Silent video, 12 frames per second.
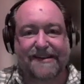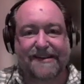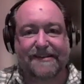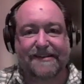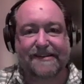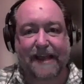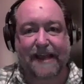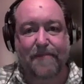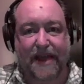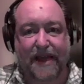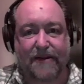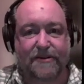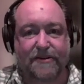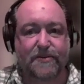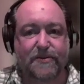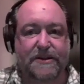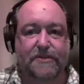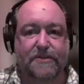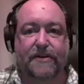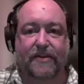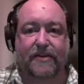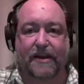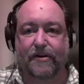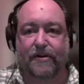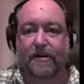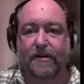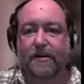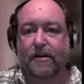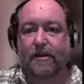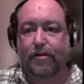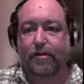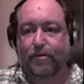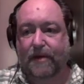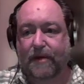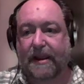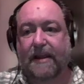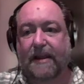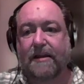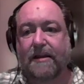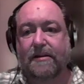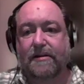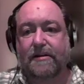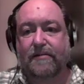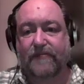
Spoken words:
we're going to see the same pattern as we do in the other 3